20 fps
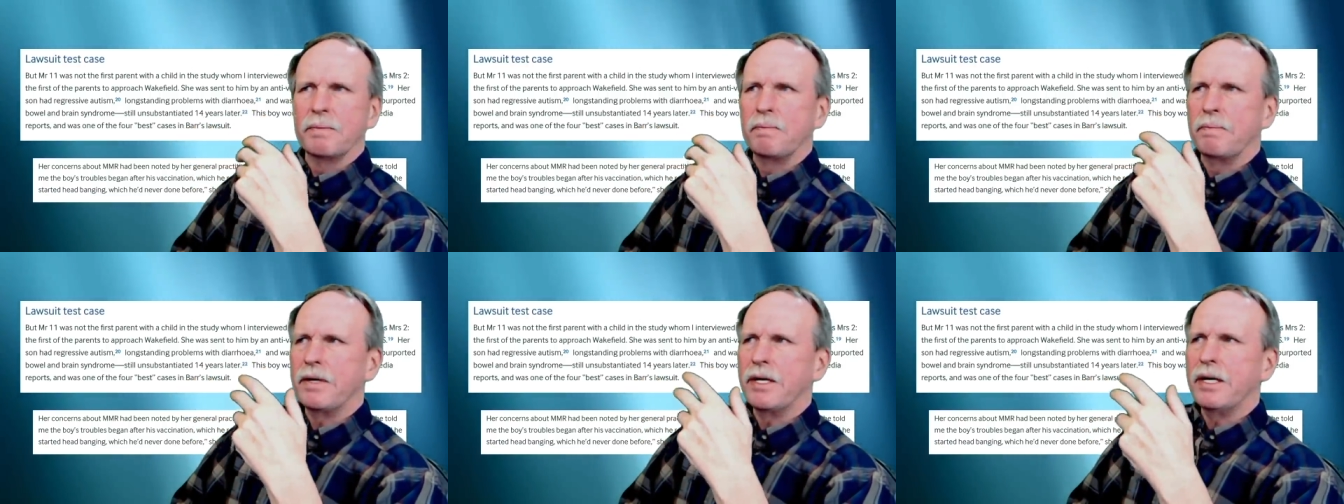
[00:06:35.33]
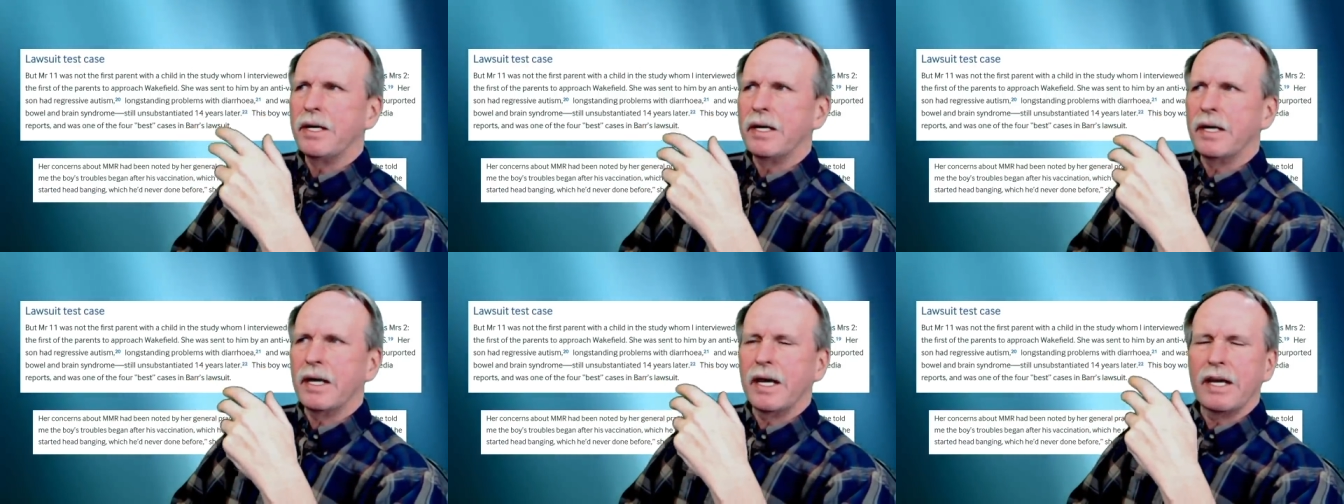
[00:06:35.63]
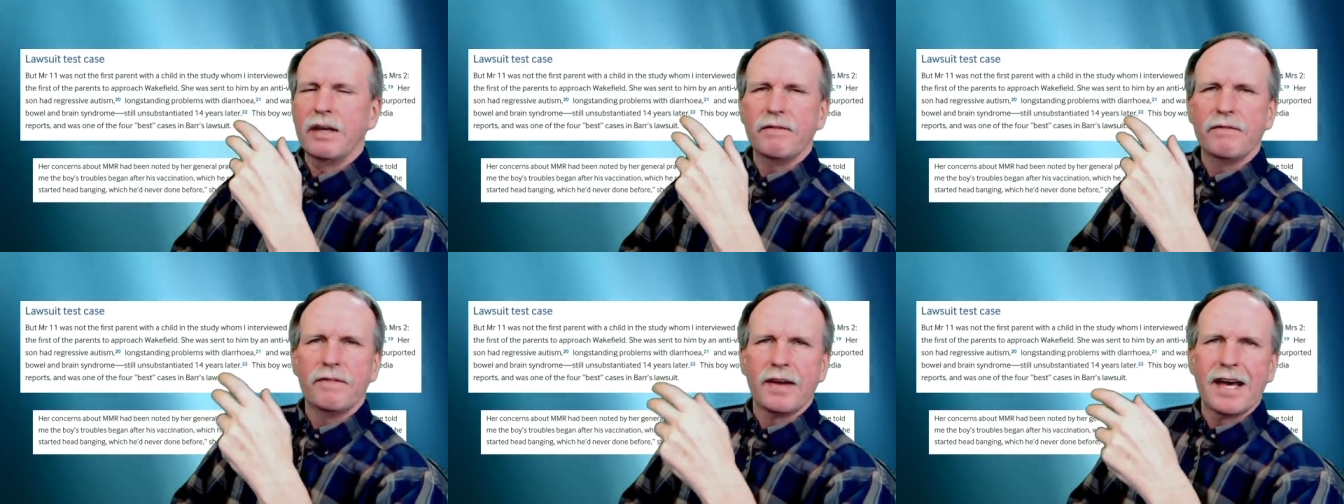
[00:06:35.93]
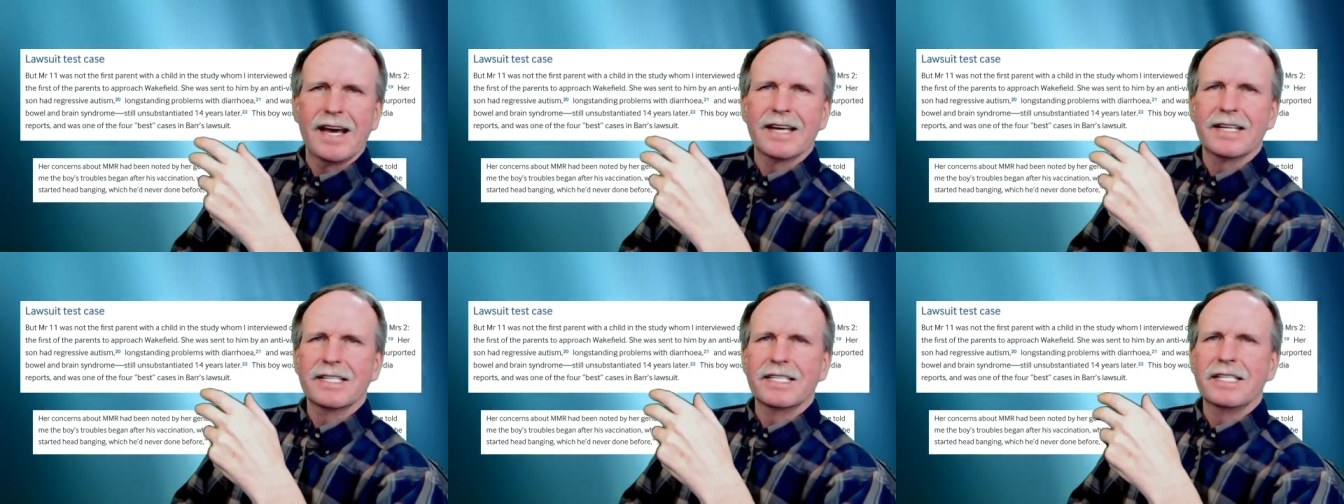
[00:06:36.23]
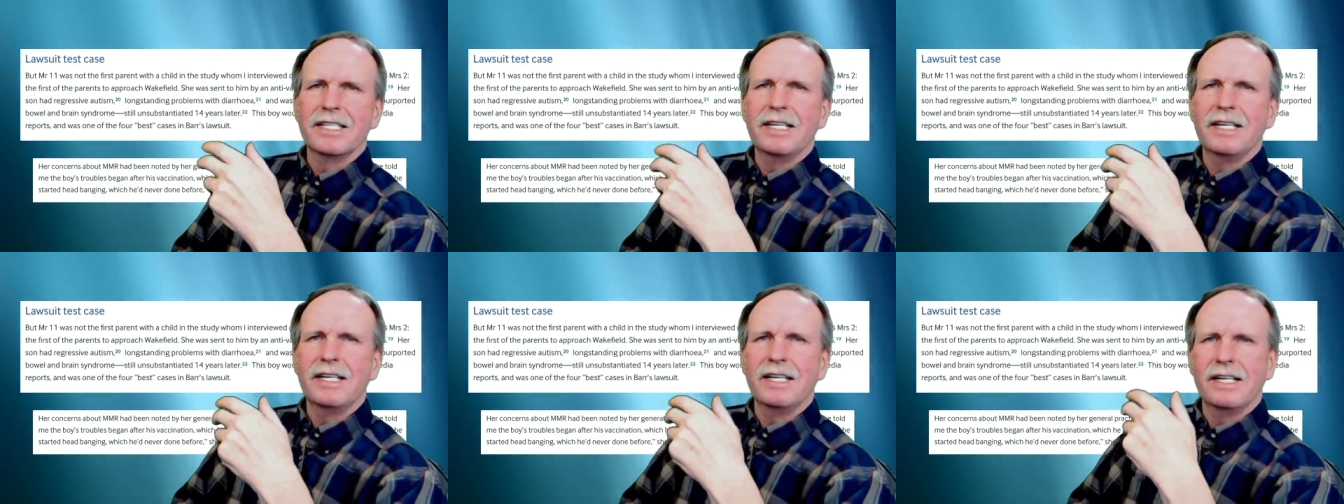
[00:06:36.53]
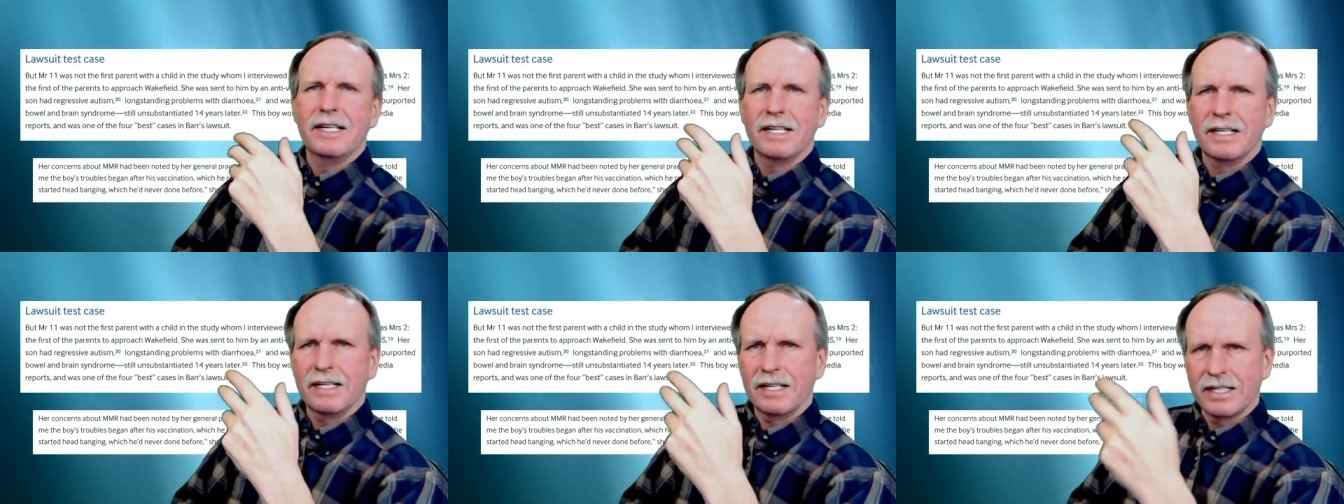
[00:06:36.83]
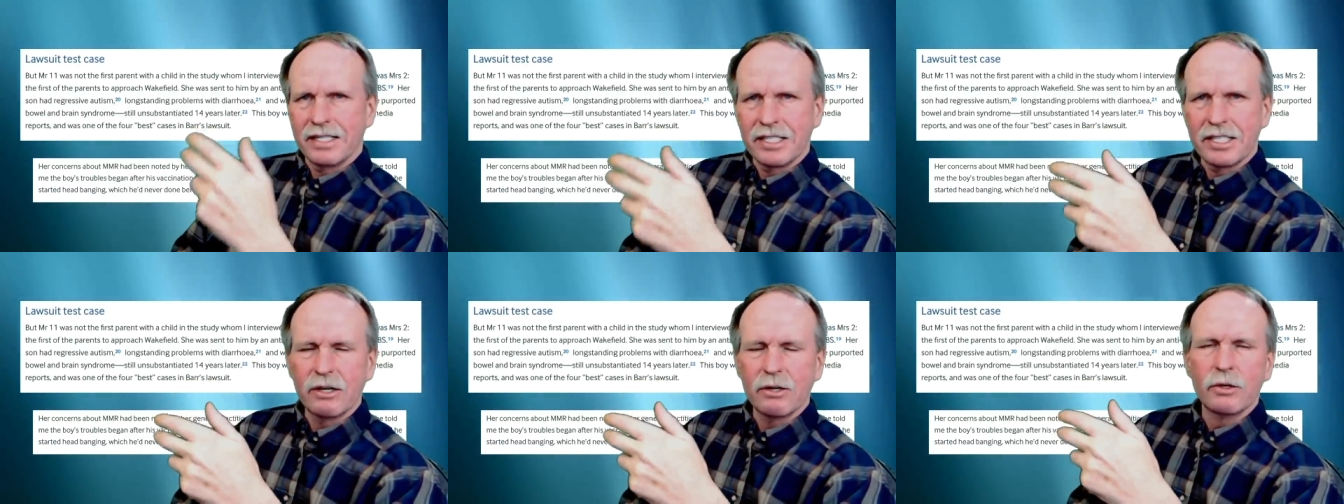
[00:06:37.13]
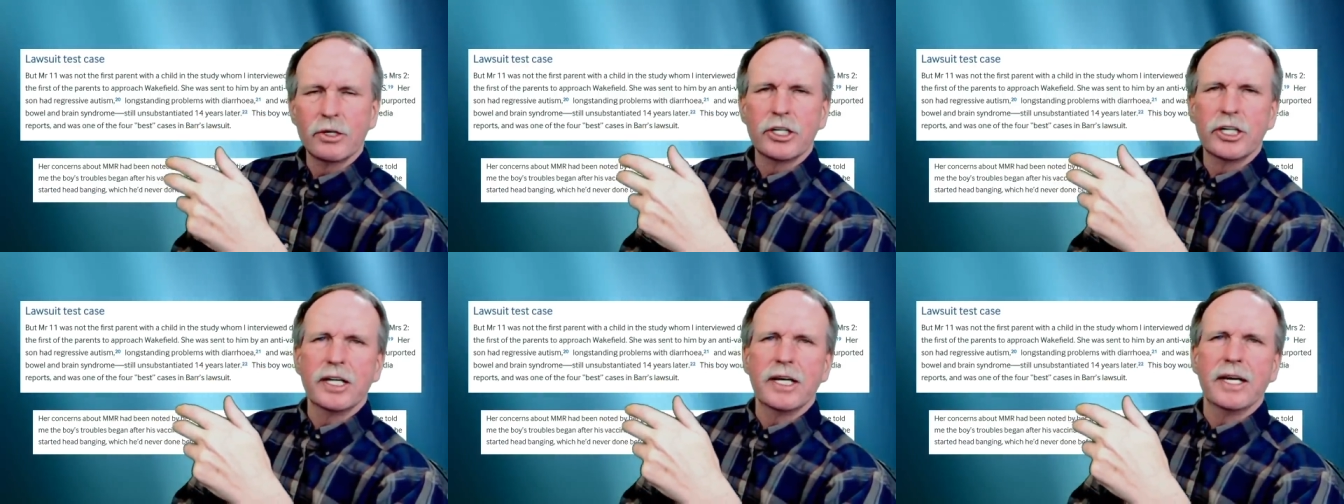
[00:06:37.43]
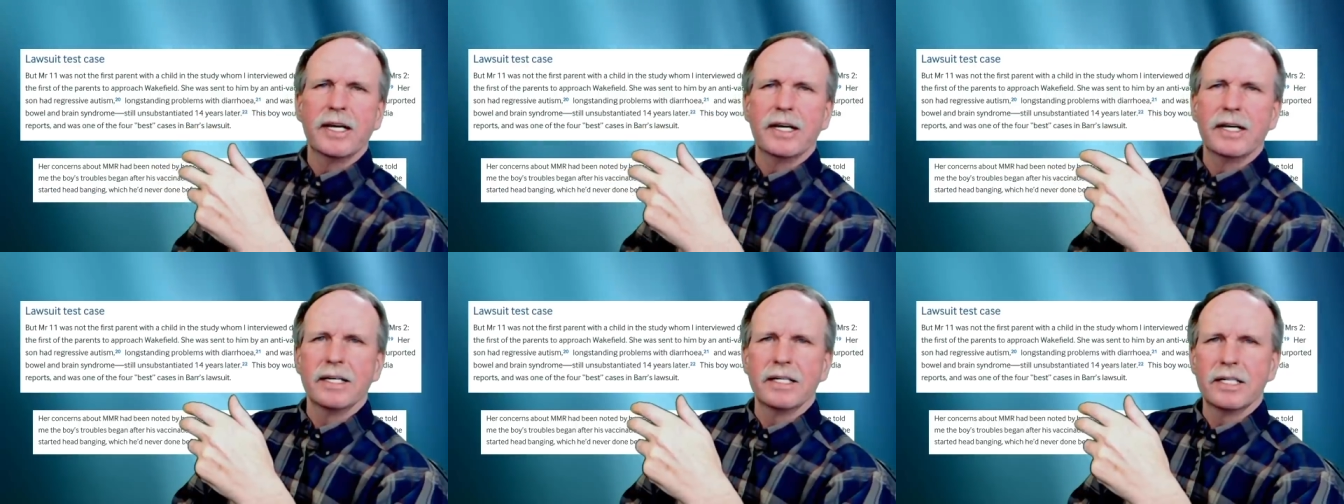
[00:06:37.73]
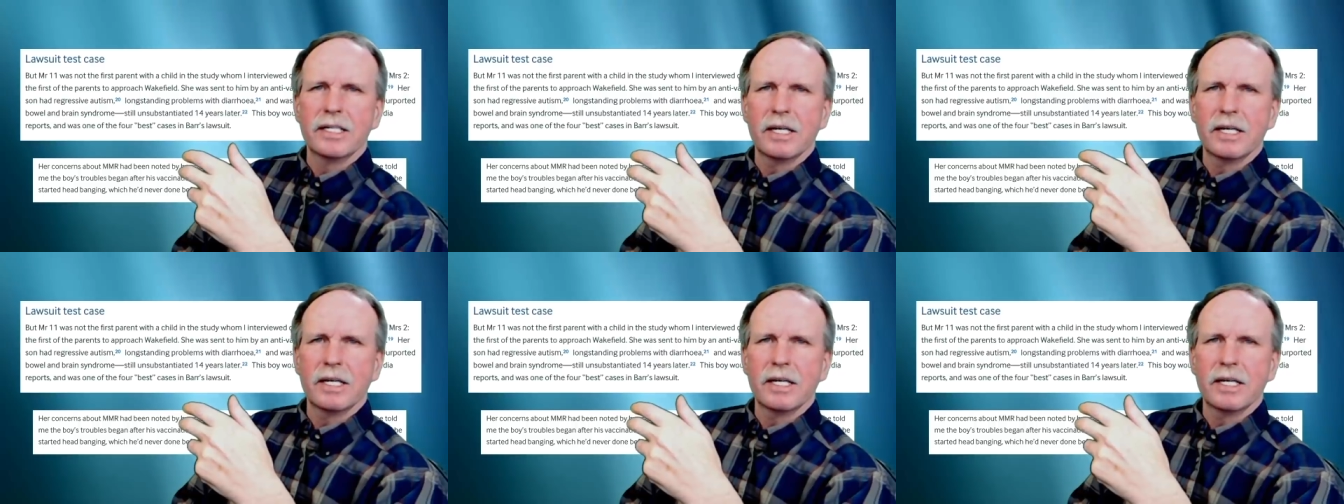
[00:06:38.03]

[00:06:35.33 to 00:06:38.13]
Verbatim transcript: being a vaccine-associated